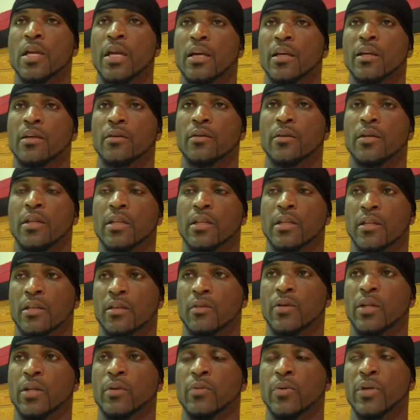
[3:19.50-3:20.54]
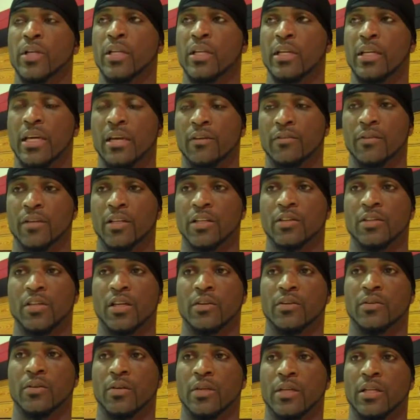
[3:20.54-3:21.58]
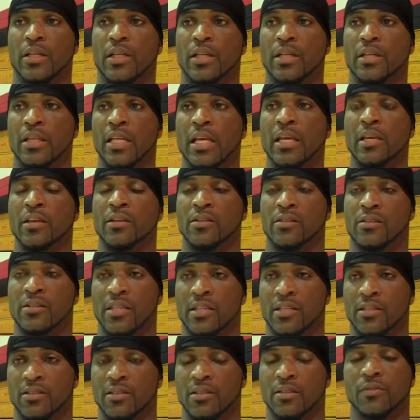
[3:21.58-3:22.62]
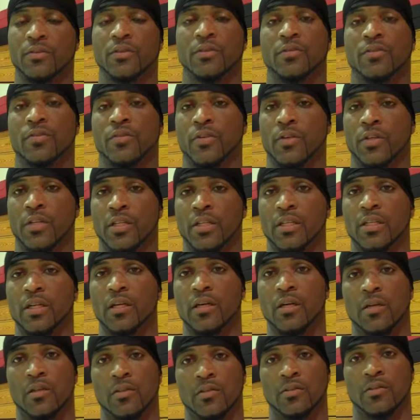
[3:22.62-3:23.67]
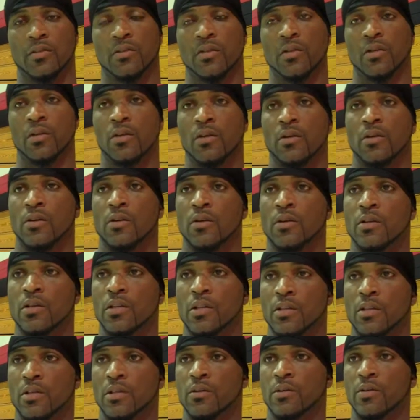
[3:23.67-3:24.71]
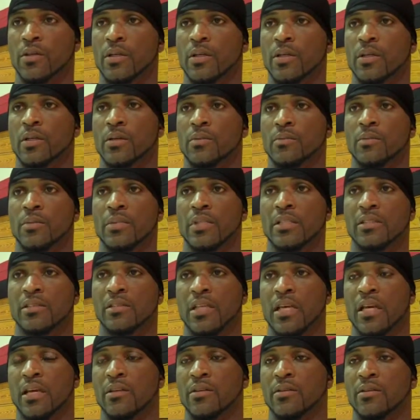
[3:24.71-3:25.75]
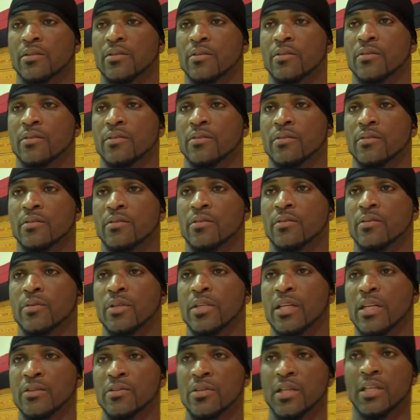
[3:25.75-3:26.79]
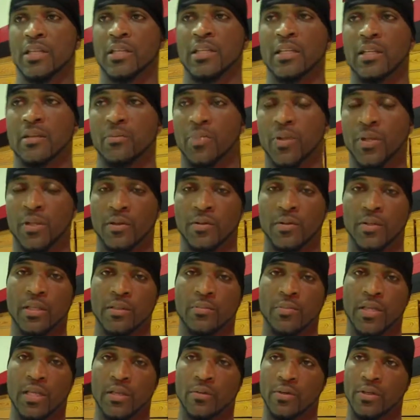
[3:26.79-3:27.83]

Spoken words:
Yeah, and we look out for each other, and they understand that some of us for a good cause. You know, it's not, we're not trying to get it put on eBay.